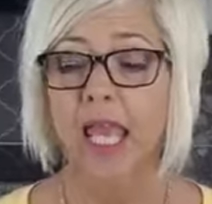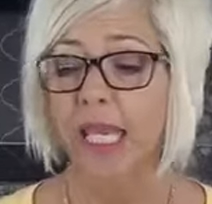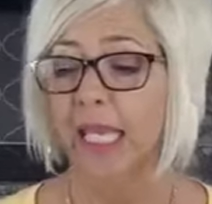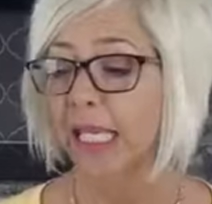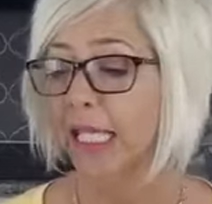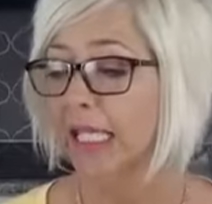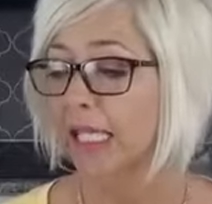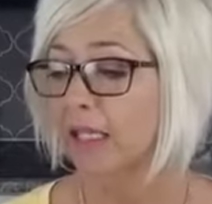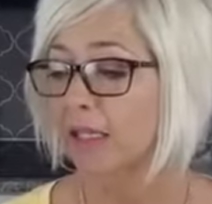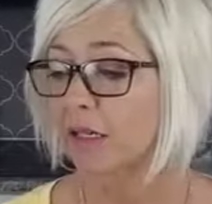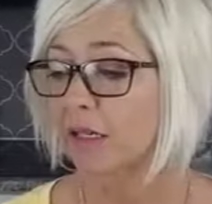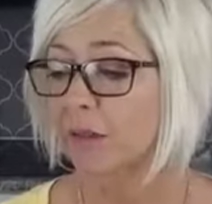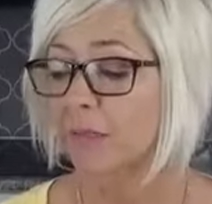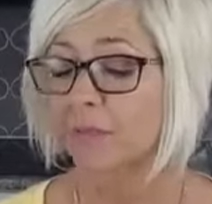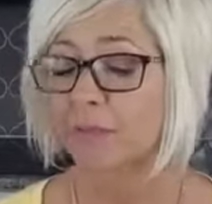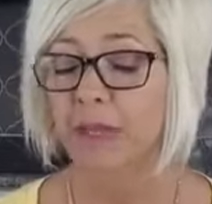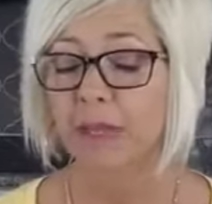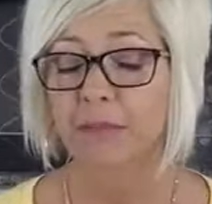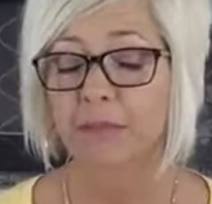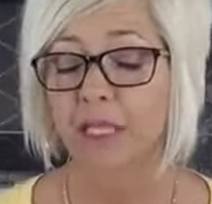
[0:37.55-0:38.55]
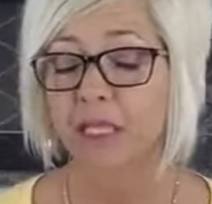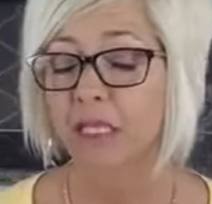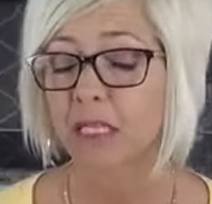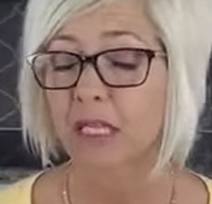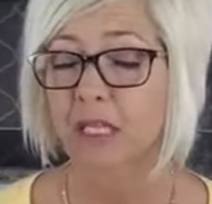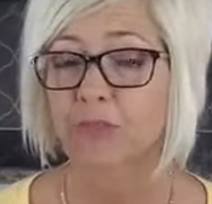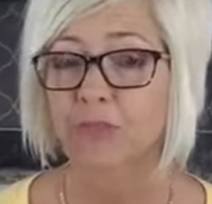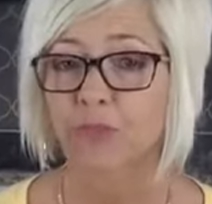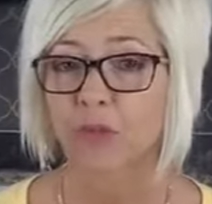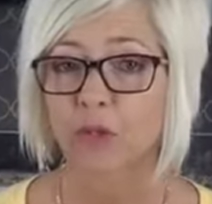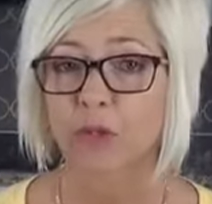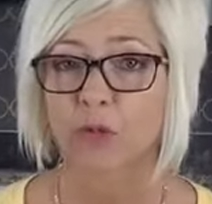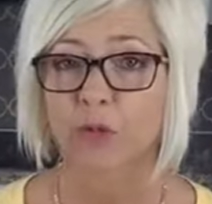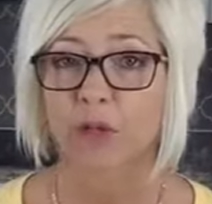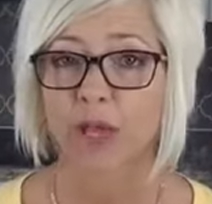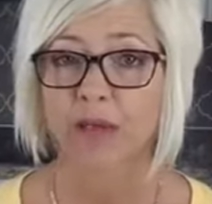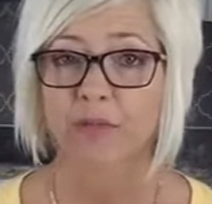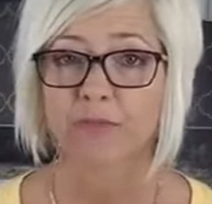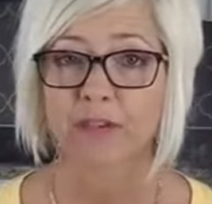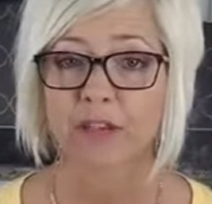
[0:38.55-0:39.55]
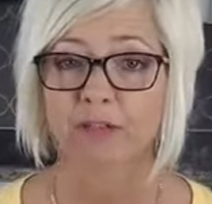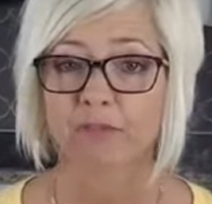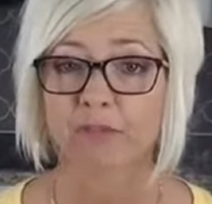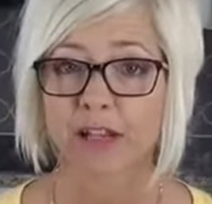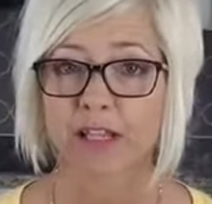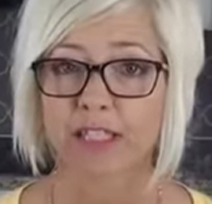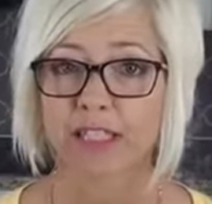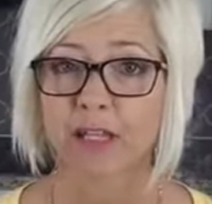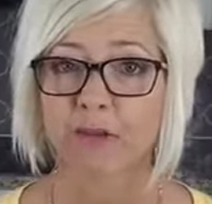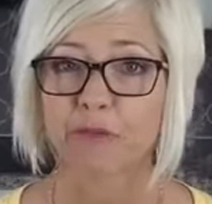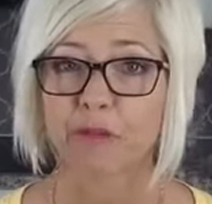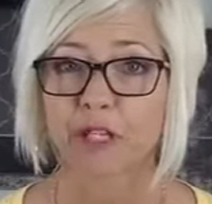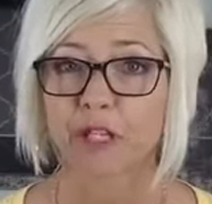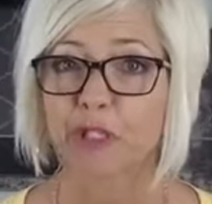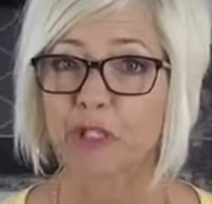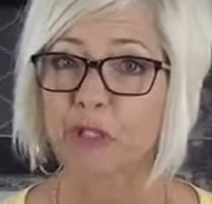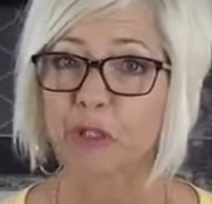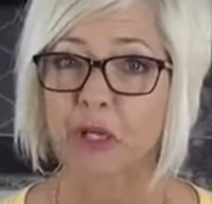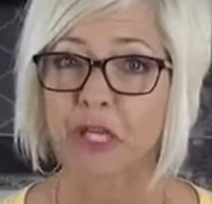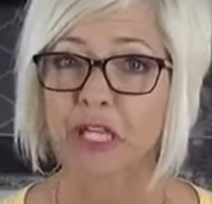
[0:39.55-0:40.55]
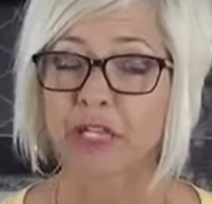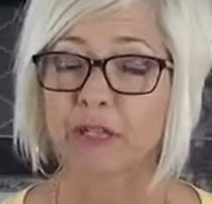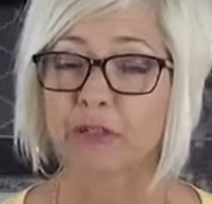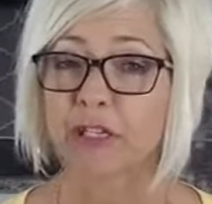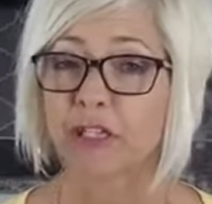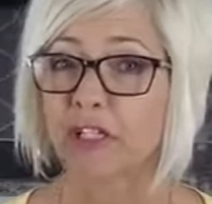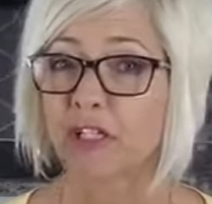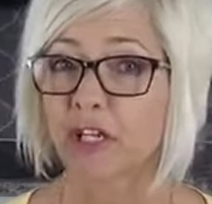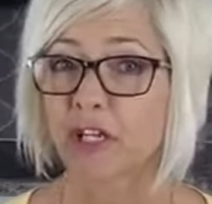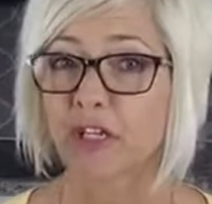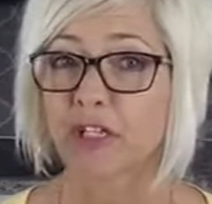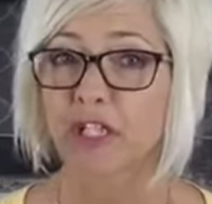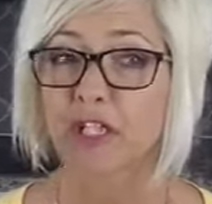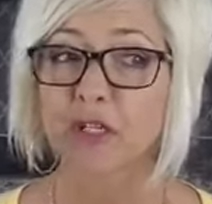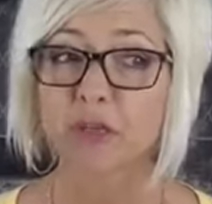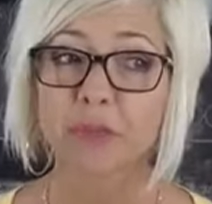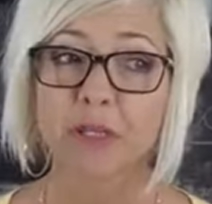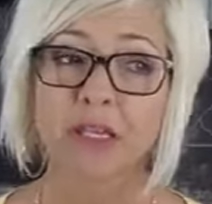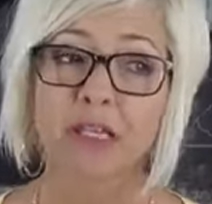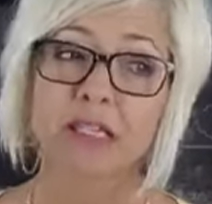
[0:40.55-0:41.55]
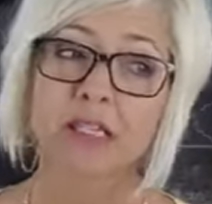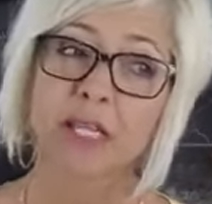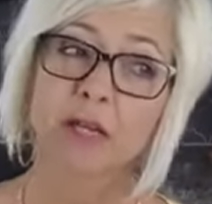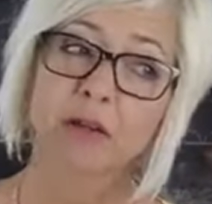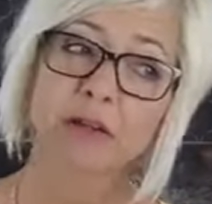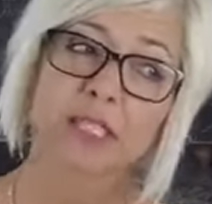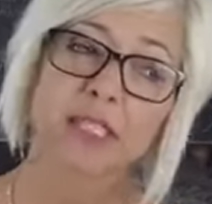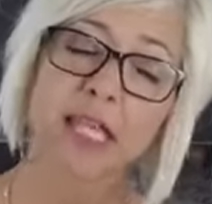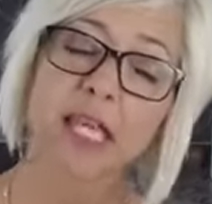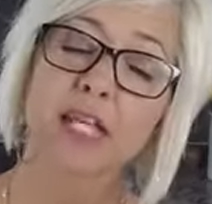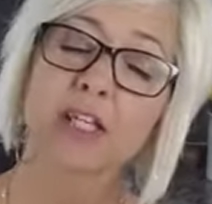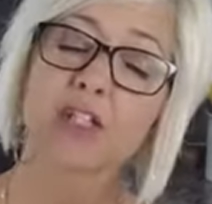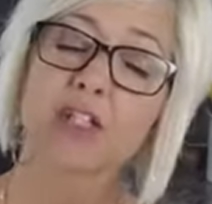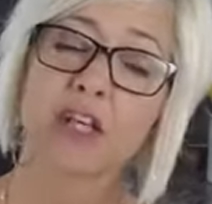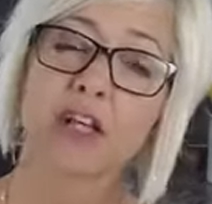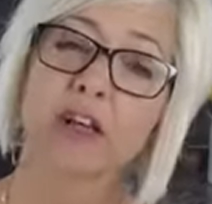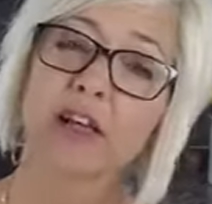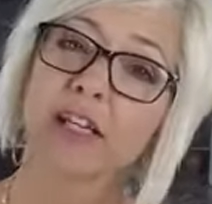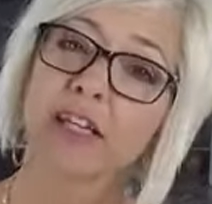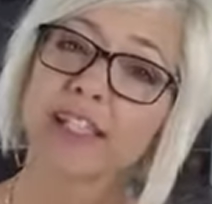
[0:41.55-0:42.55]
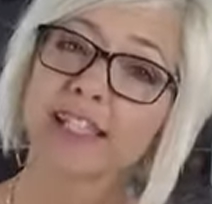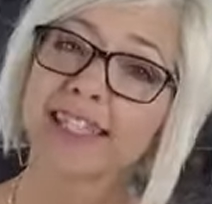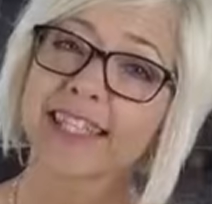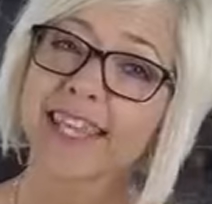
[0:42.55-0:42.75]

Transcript: And maybe if you have any friends that would enjoy it, you can share it too because I always say sharing is